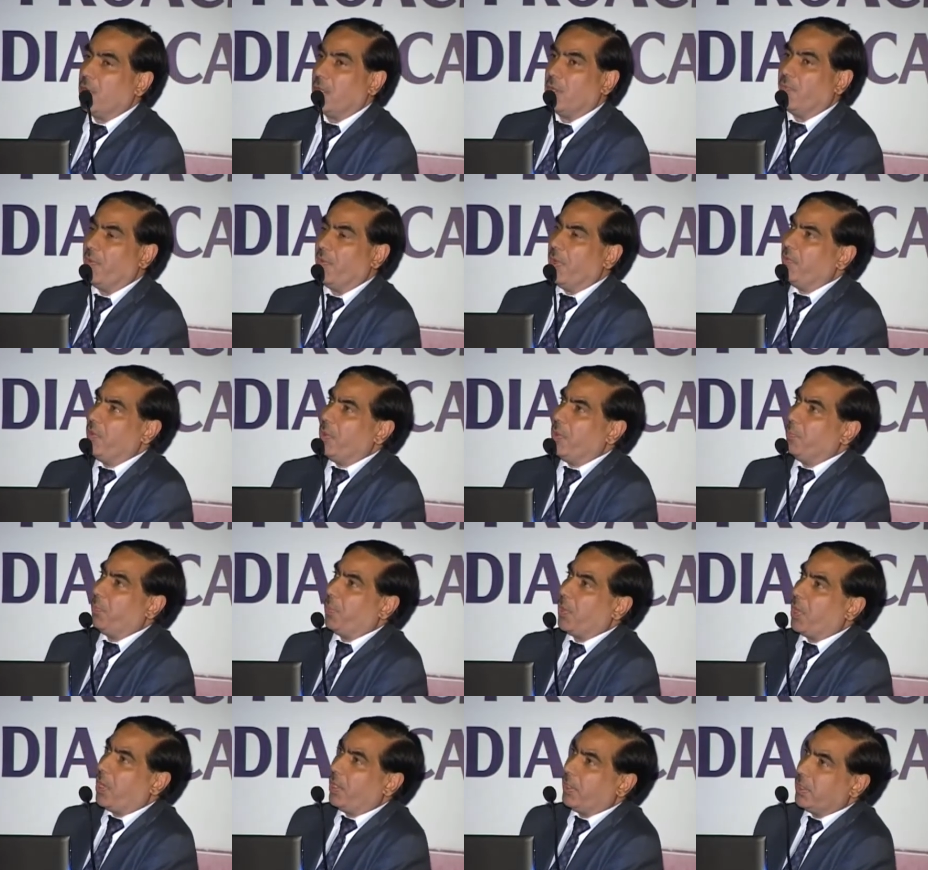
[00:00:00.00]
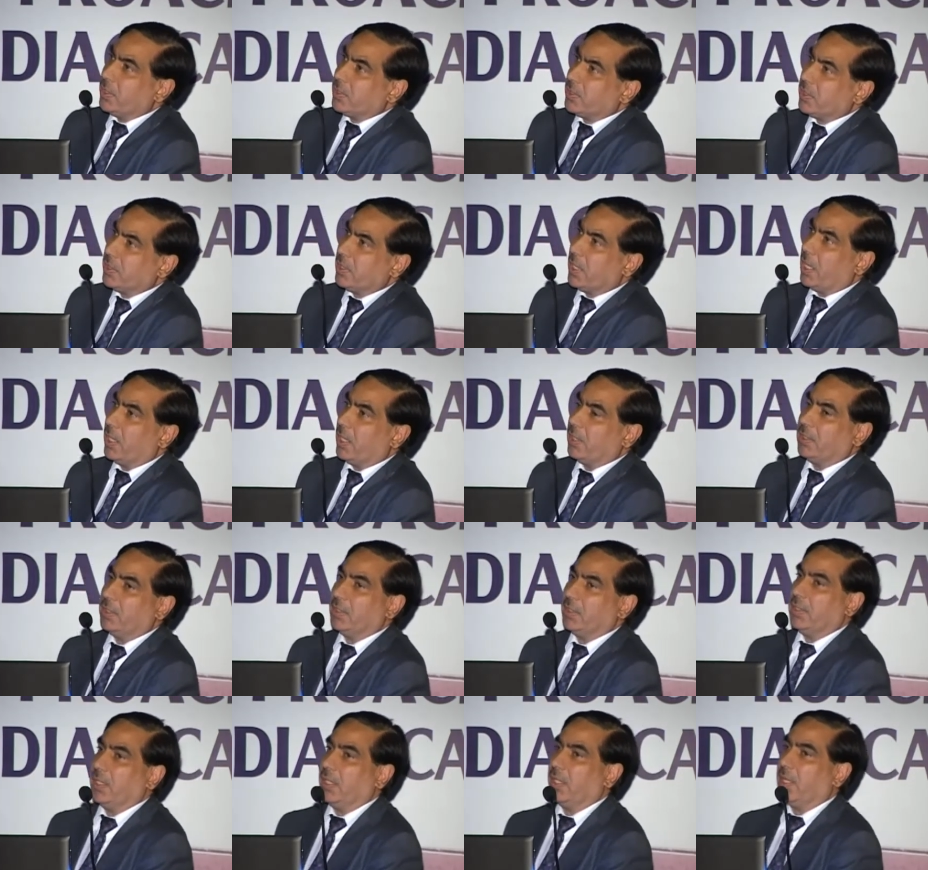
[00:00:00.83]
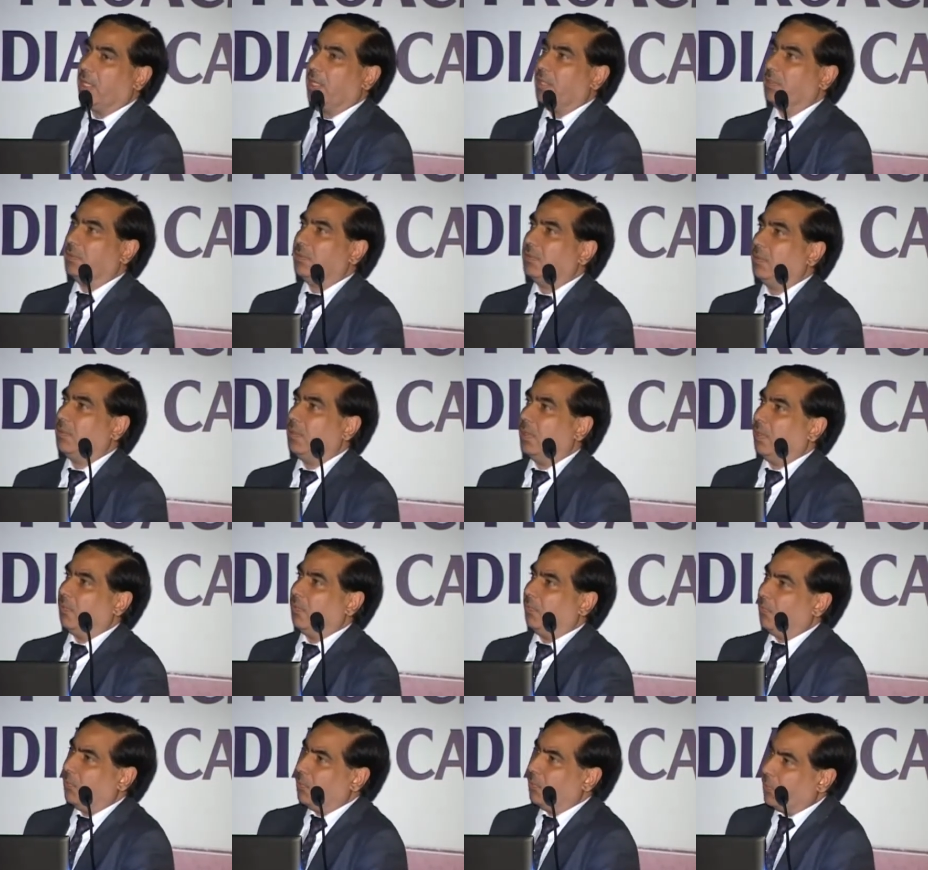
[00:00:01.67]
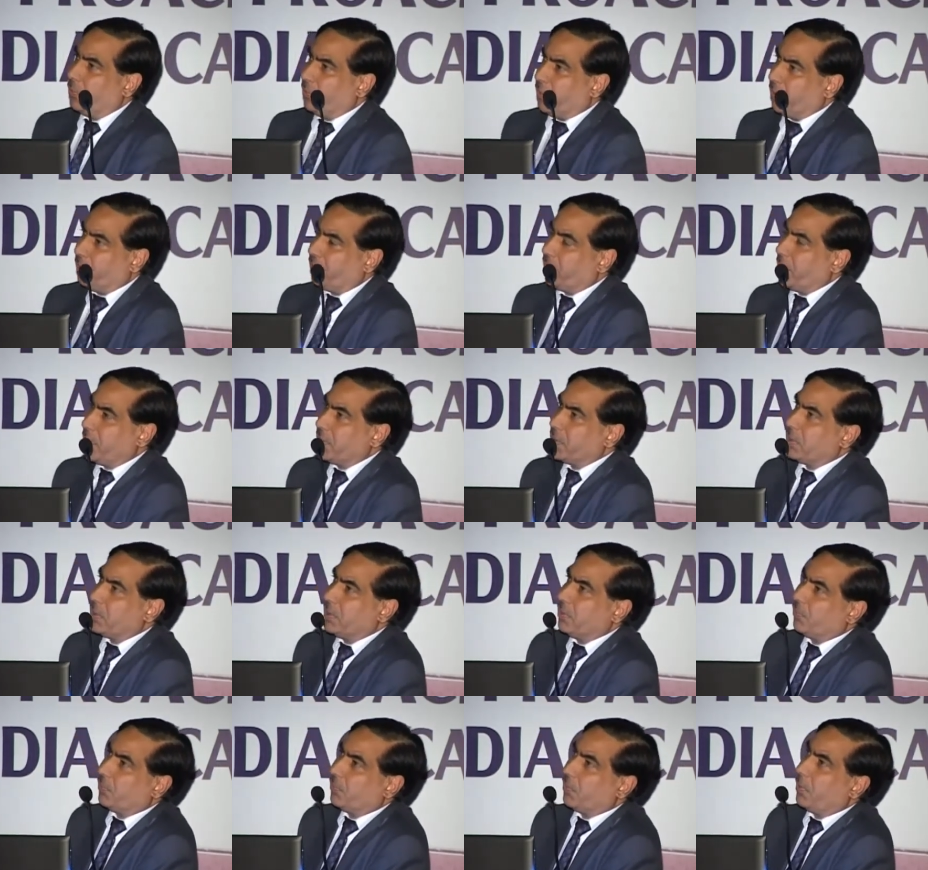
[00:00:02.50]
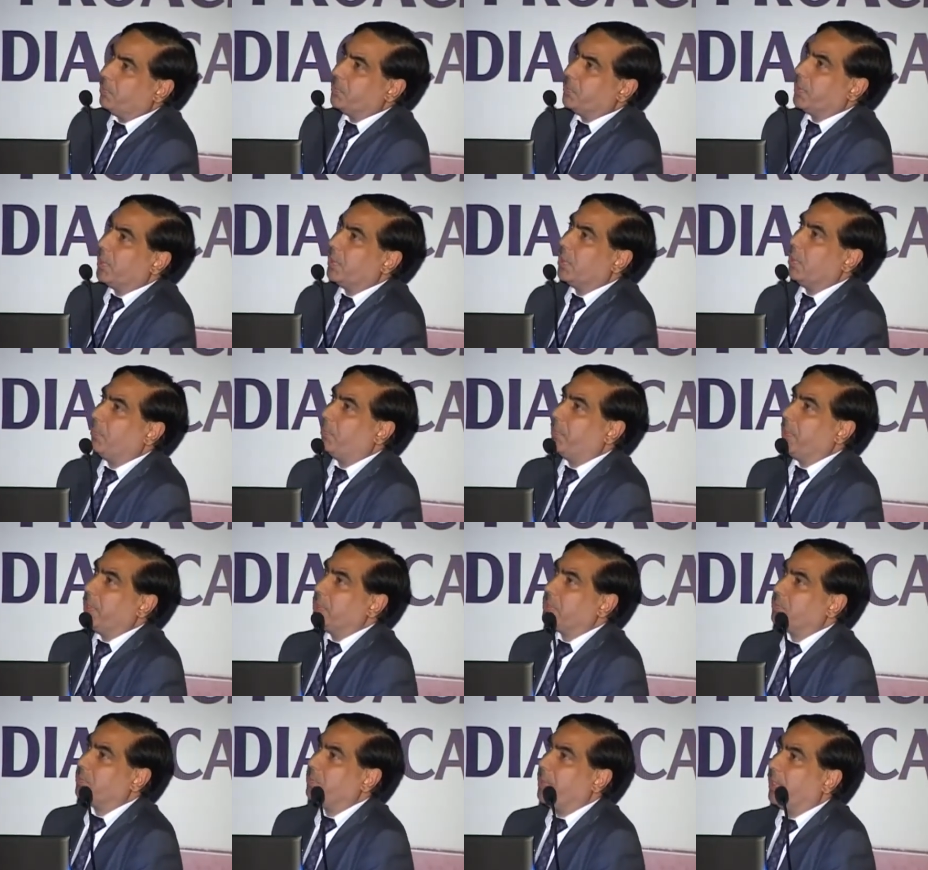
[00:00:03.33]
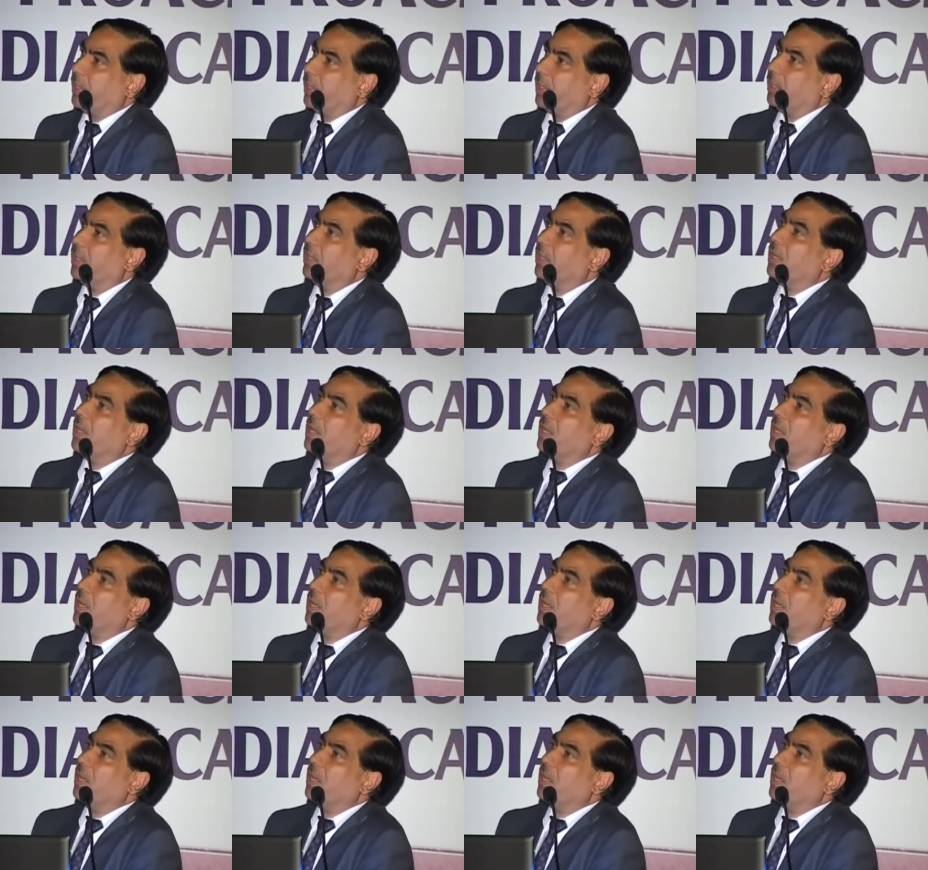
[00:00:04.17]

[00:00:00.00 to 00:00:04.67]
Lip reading: Now, when we implant a CRT, there are a few differences from general pacemaker,